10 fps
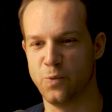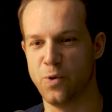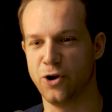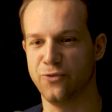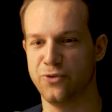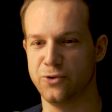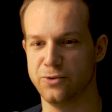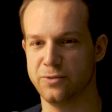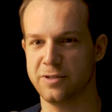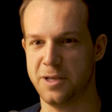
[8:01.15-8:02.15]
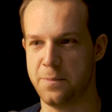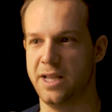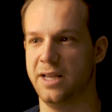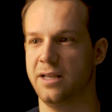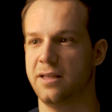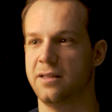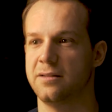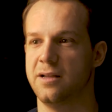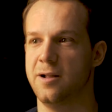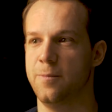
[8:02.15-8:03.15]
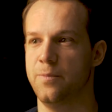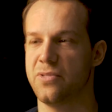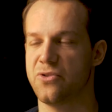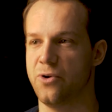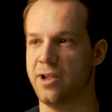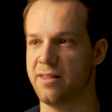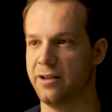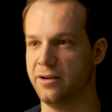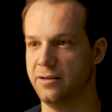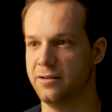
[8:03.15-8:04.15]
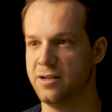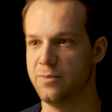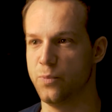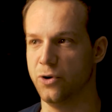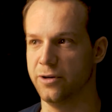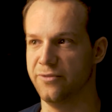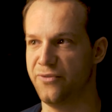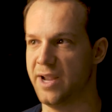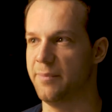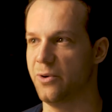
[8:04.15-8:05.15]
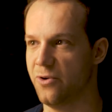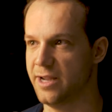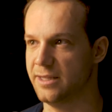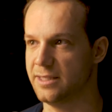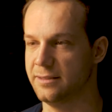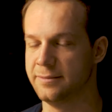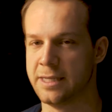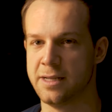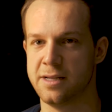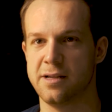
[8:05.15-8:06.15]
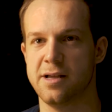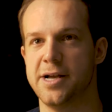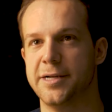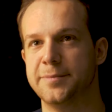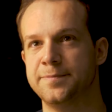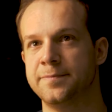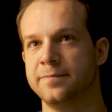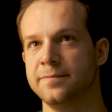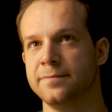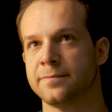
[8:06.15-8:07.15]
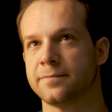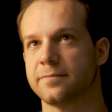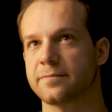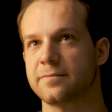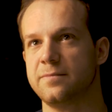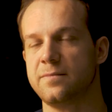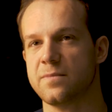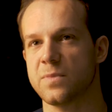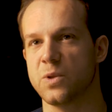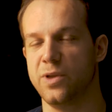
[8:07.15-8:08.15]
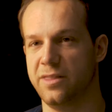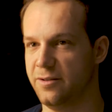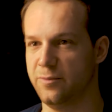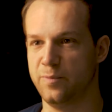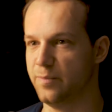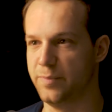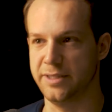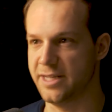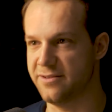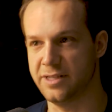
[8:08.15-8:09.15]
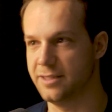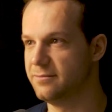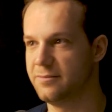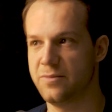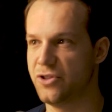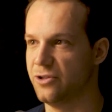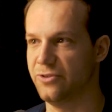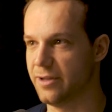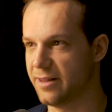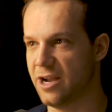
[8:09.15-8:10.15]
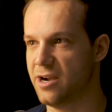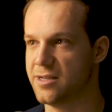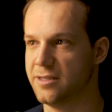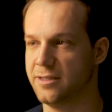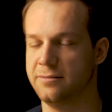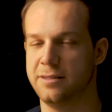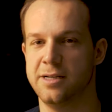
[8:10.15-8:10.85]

wonderful comedic stories that are more family oriented, with a beloved children's character.